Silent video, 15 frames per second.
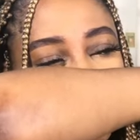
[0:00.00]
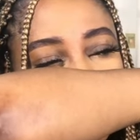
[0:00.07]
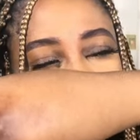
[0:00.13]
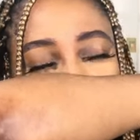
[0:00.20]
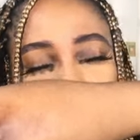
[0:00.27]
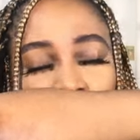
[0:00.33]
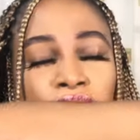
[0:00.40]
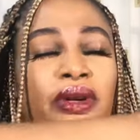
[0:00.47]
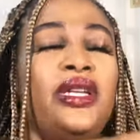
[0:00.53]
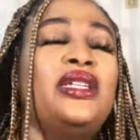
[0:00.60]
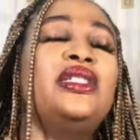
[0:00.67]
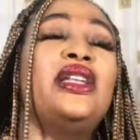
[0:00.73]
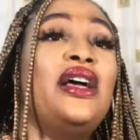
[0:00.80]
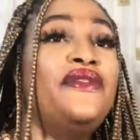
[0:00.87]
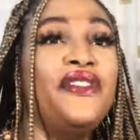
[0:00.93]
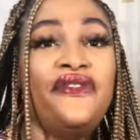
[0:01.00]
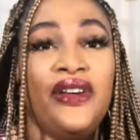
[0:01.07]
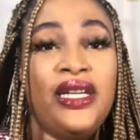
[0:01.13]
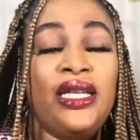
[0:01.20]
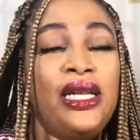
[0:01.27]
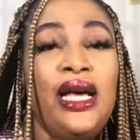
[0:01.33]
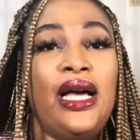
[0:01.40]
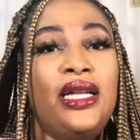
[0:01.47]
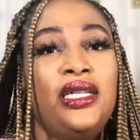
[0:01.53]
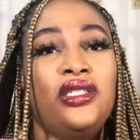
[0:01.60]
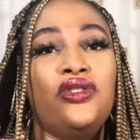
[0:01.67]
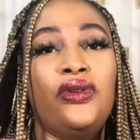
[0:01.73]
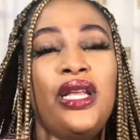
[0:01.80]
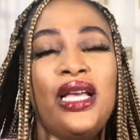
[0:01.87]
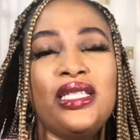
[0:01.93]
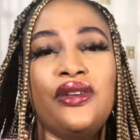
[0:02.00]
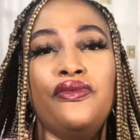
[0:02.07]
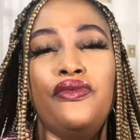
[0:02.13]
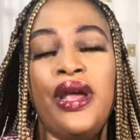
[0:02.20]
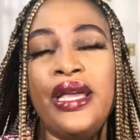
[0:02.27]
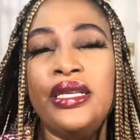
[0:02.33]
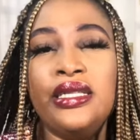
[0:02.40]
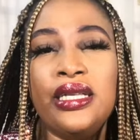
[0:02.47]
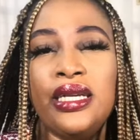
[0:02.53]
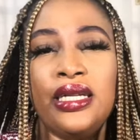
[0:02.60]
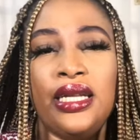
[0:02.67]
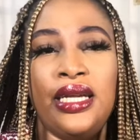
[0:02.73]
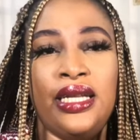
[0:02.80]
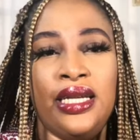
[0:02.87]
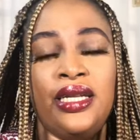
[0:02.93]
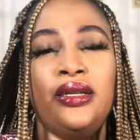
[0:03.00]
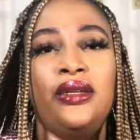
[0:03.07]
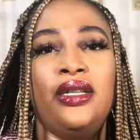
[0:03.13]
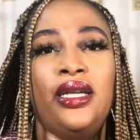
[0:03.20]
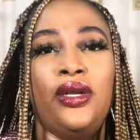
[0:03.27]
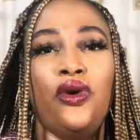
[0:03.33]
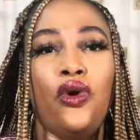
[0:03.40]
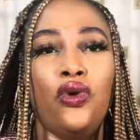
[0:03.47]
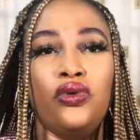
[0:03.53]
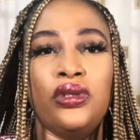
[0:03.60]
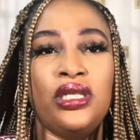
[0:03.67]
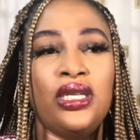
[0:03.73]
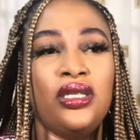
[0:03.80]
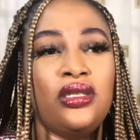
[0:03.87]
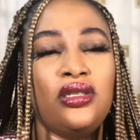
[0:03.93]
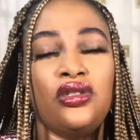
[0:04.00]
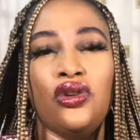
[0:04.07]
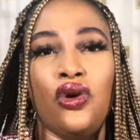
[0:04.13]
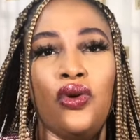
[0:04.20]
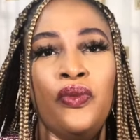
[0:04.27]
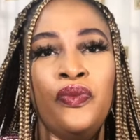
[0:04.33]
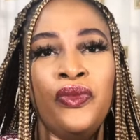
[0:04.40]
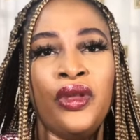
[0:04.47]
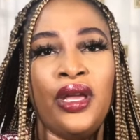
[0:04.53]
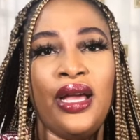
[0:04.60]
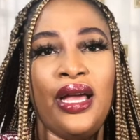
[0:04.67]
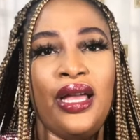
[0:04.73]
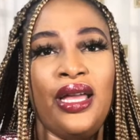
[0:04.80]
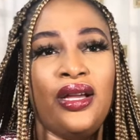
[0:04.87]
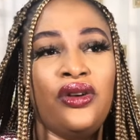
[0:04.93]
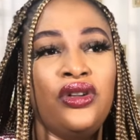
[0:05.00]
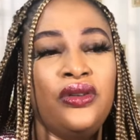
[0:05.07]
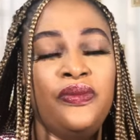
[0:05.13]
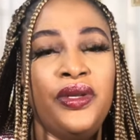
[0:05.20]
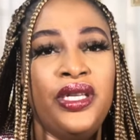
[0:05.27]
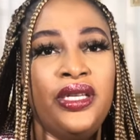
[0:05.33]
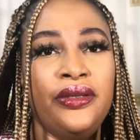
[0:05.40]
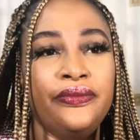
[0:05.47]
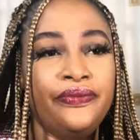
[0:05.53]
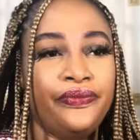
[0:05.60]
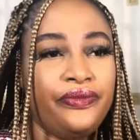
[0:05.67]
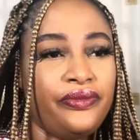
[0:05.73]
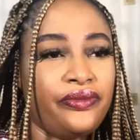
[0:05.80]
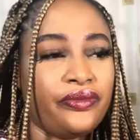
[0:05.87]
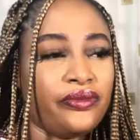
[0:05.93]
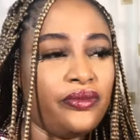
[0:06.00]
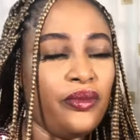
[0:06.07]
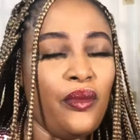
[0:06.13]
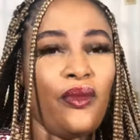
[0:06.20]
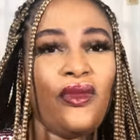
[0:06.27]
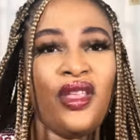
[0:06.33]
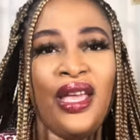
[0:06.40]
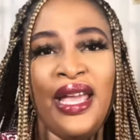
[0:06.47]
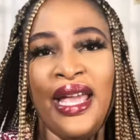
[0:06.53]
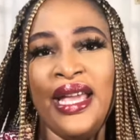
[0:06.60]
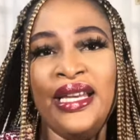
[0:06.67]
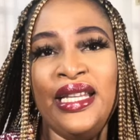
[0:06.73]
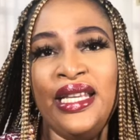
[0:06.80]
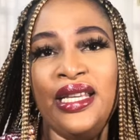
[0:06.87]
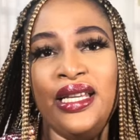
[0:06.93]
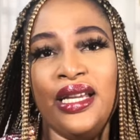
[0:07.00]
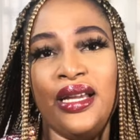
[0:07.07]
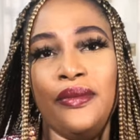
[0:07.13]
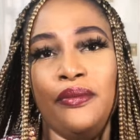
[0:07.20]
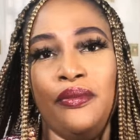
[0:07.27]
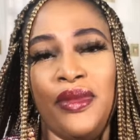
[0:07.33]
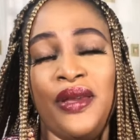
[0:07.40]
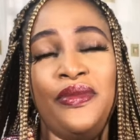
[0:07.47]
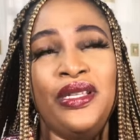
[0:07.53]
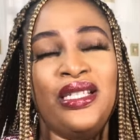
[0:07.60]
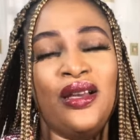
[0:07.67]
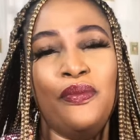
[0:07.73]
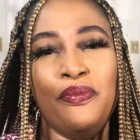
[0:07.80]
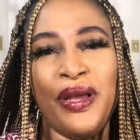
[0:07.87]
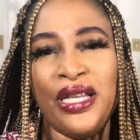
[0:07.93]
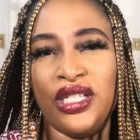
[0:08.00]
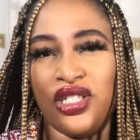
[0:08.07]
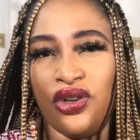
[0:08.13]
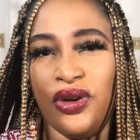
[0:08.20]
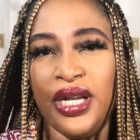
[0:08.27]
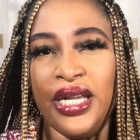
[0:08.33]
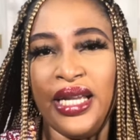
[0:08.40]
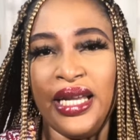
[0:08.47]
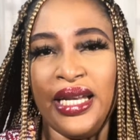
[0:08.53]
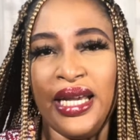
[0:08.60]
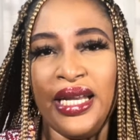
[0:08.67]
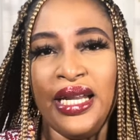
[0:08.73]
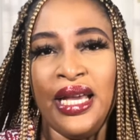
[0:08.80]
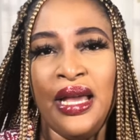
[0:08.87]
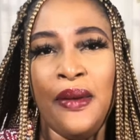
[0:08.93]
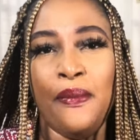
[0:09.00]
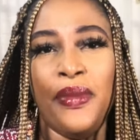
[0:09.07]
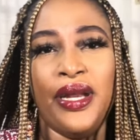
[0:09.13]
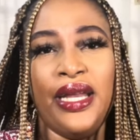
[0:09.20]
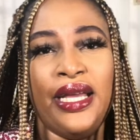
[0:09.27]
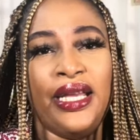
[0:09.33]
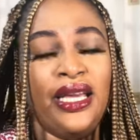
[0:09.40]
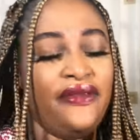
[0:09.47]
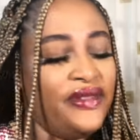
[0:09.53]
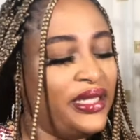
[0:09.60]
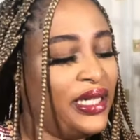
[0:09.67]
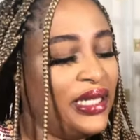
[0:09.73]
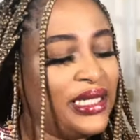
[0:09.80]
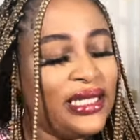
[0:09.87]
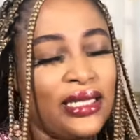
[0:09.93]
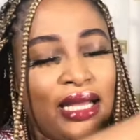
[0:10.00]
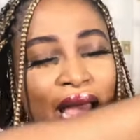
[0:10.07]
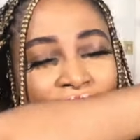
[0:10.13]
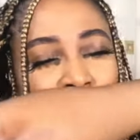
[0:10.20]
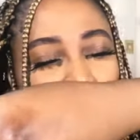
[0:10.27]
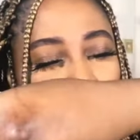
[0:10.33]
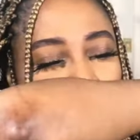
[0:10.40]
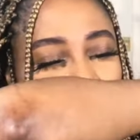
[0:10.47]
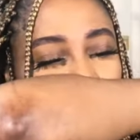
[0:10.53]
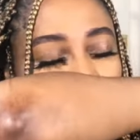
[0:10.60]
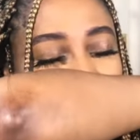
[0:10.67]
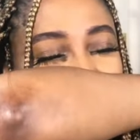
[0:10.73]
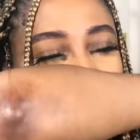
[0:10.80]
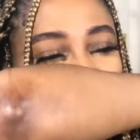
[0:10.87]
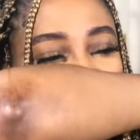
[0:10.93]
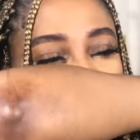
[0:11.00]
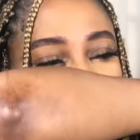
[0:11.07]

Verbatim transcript: no, it doesn't have a vanilla undertone. It has a raisin in it that holds it. So it could be any, maybe some benzoin in it, but it gives it slight comfort, but it's very